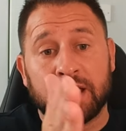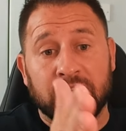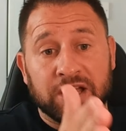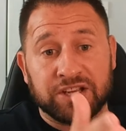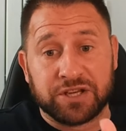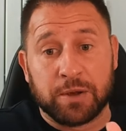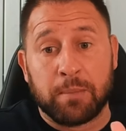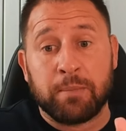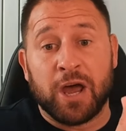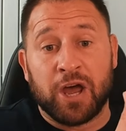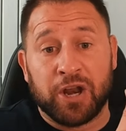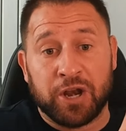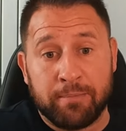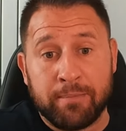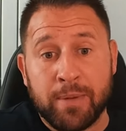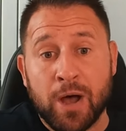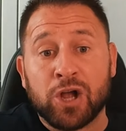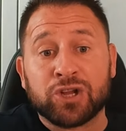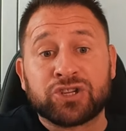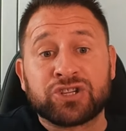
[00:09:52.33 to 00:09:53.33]
as an
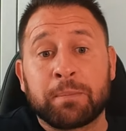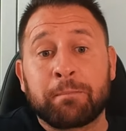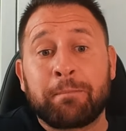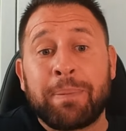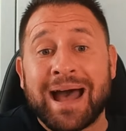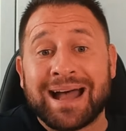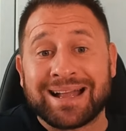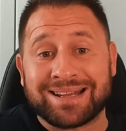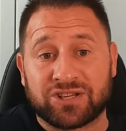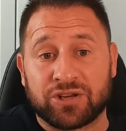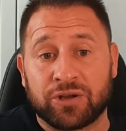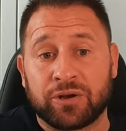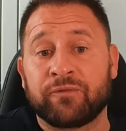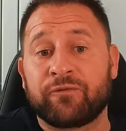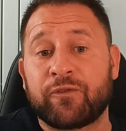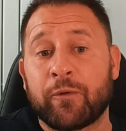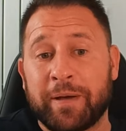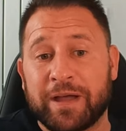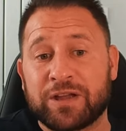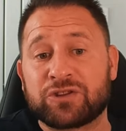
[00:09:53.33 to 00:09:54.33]
emerging pattern
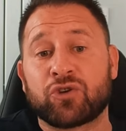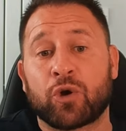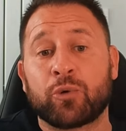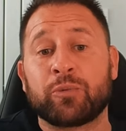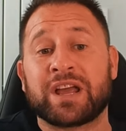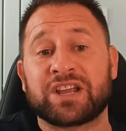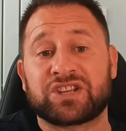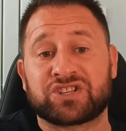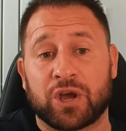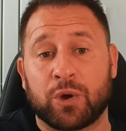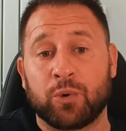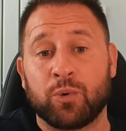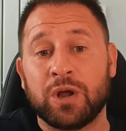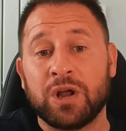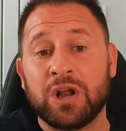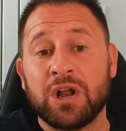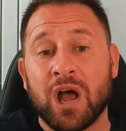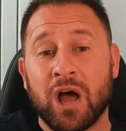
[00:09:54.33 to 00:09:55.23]
for Pedro Neto.